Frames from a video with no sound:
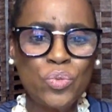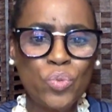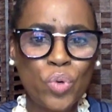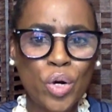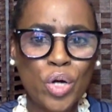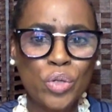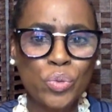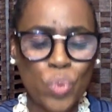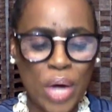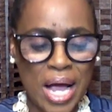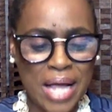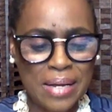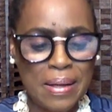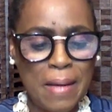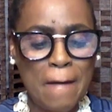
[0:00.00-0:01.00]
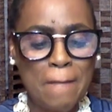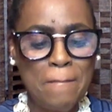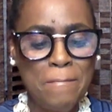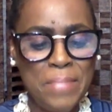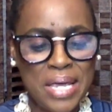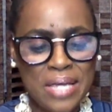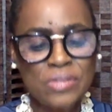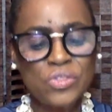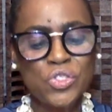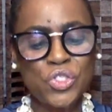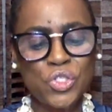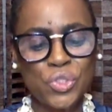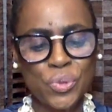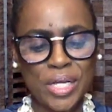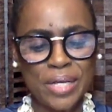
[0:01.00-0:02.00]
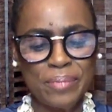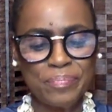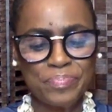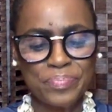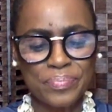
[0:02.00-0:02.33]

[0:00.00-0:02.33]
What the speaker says: Worldwide Ministry